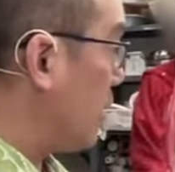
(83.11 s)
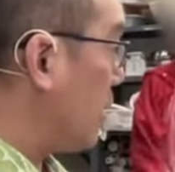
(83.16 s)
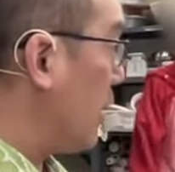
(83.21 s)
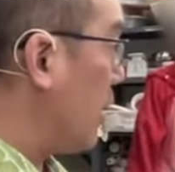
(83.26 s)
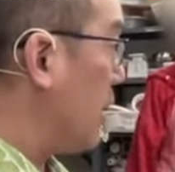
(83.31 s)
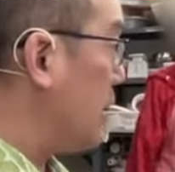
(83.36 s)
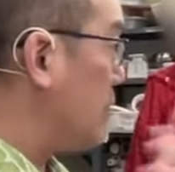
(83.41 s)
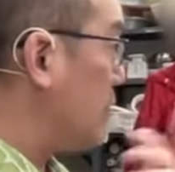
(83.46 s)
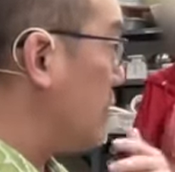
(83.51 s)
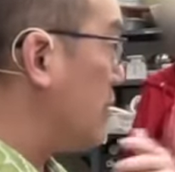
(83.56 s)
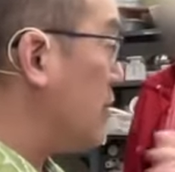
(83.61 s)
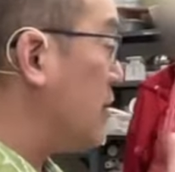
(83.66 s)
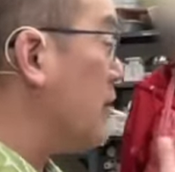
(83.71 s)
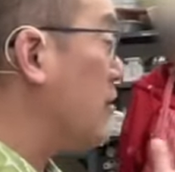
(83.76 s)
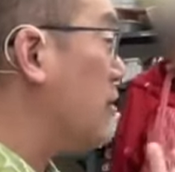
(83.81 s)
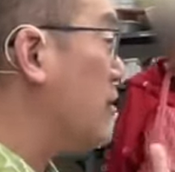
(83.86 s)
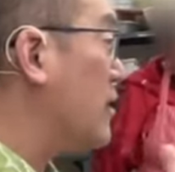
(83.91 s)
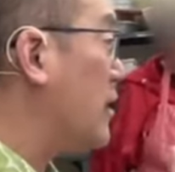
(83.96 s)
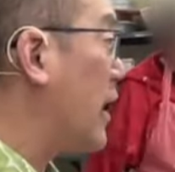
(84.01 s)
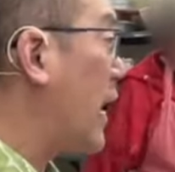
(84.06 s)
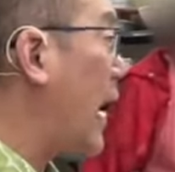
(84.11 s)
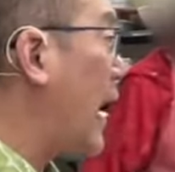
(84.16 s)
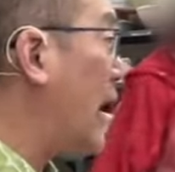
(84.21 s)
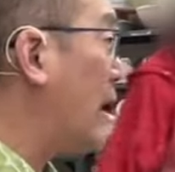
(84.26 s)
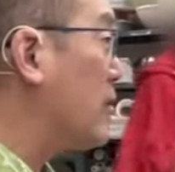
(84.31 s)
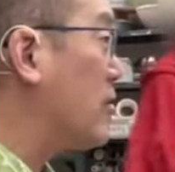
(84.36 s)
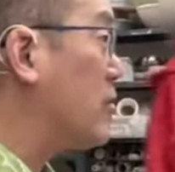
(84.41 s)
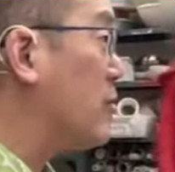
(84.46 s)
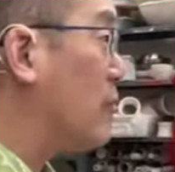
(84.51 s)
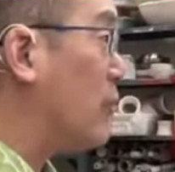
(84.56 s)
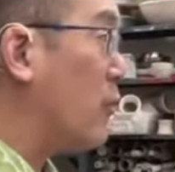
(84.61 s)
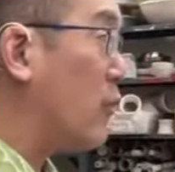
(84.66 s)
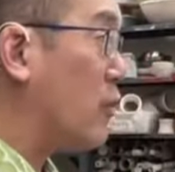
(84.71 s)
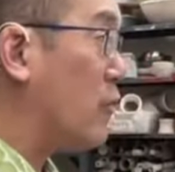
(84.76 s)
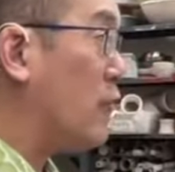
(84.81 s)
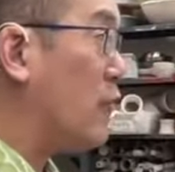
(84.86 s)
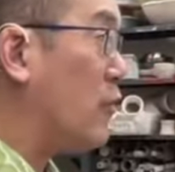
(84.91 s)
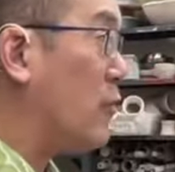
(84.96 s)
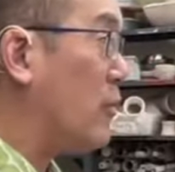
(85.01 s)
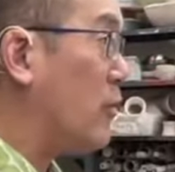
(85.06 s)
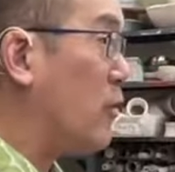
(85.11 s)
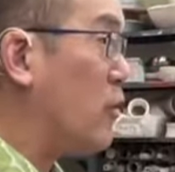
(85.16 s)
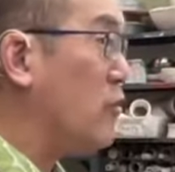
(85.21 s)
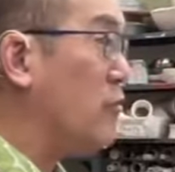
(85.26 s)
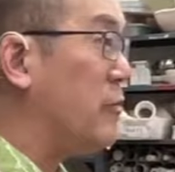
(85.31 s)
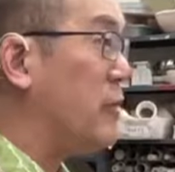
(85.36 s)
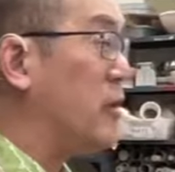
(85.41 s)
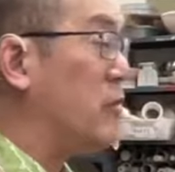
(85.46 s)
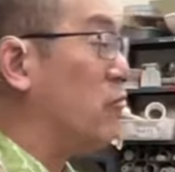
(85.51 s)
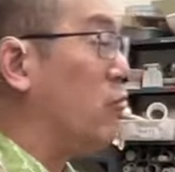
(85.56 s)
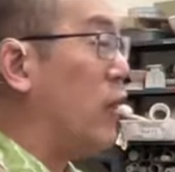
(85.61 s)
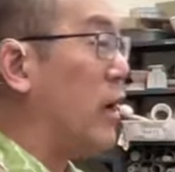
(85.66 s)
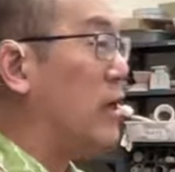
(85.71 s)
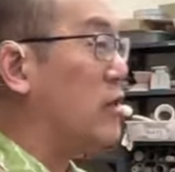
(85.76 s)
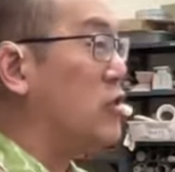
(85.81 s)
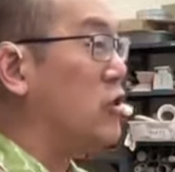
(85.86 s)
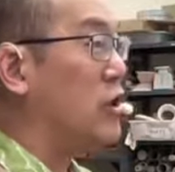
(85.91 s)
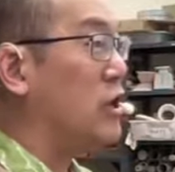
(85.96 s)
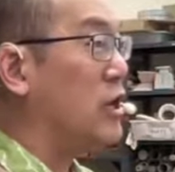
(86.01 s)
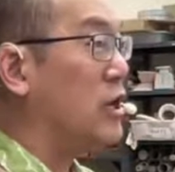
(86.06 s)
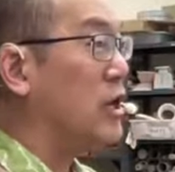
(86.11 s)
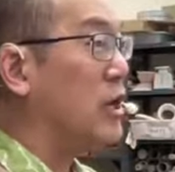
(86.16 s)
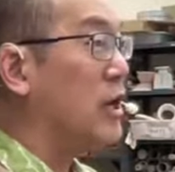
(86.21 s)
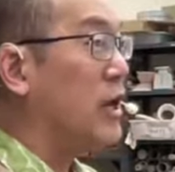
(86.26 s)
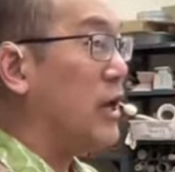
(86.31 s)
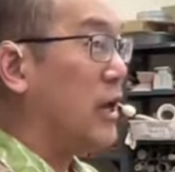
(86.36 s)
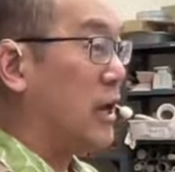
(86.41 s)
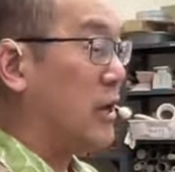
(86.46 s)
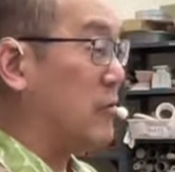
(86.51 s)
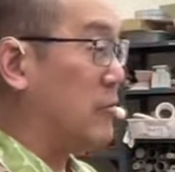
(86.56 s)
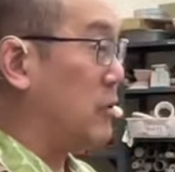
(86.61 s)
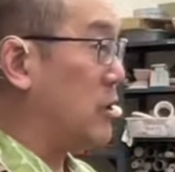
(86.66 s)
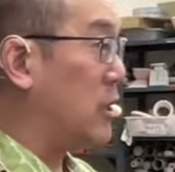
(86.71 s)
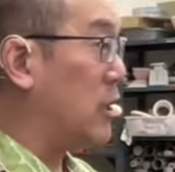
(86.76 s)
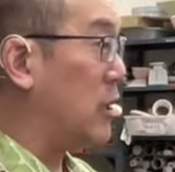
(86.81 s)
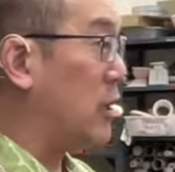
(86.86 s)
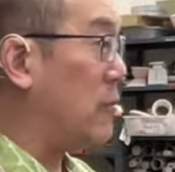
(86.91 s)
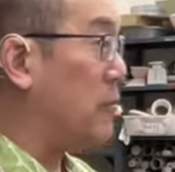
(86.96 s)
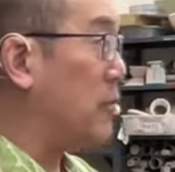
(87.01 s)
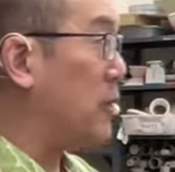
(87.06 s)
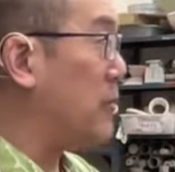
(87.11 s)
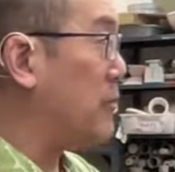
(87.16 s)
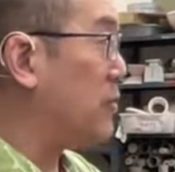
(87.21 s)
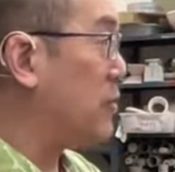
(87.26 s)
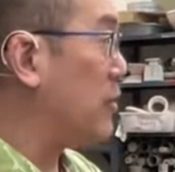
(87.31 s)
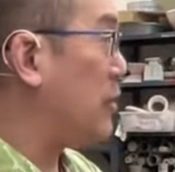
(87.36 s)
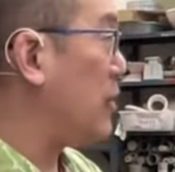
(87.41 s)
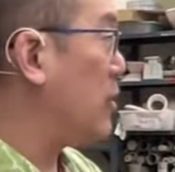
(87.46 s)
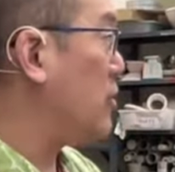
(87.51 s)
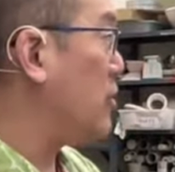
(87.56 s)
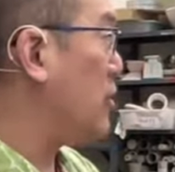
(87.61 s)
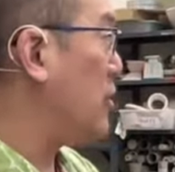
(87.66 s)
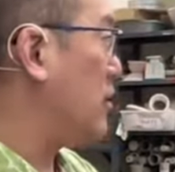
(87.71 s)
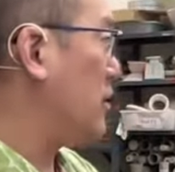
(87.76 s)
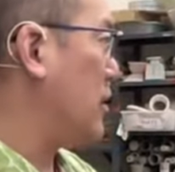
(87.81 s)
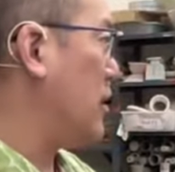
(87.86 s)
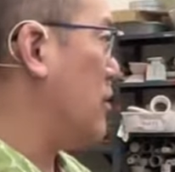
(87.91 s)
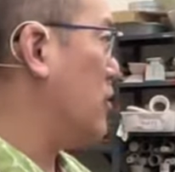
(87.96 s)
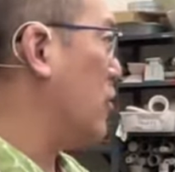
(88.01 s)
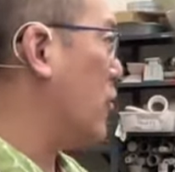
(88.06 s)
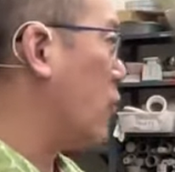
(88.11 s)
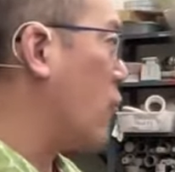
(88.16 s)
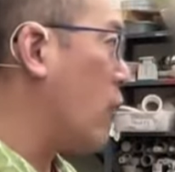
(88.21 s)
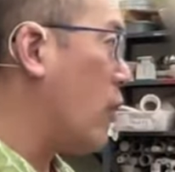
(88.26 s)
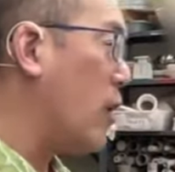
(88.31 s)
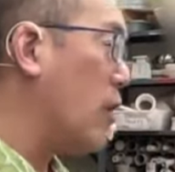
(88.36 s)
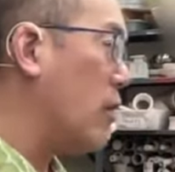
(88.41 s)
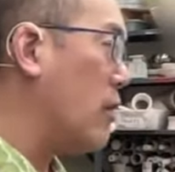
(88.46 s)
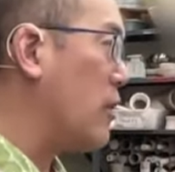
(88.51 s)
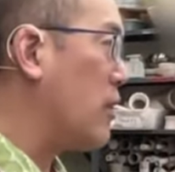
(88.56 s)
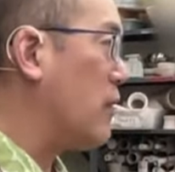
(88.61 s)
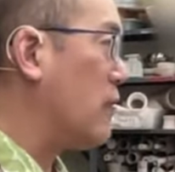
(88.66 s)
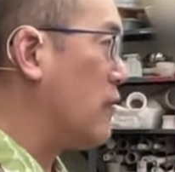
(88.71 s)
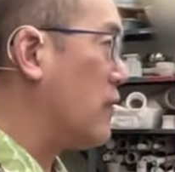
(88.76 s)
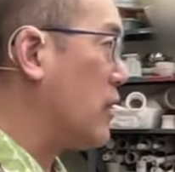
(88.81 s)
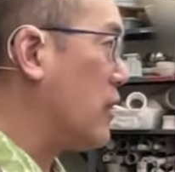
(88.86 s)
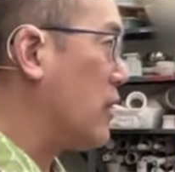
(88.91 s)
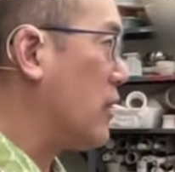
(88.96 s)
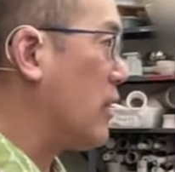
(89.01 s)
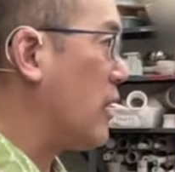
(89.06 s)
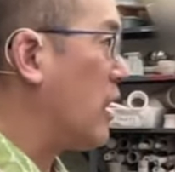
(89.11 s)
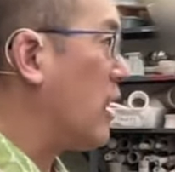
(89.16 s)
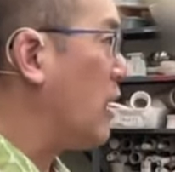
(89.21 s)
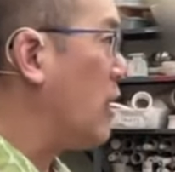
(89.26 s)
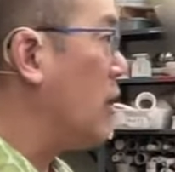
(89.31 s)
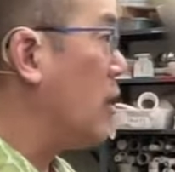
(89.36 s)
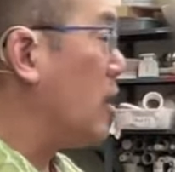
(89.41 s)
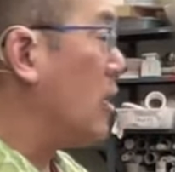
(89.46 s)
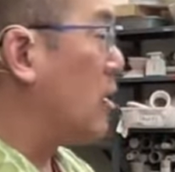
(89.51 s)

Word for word: And this isn't as important for bowls, but wedging and clay preparation and the quality of the clay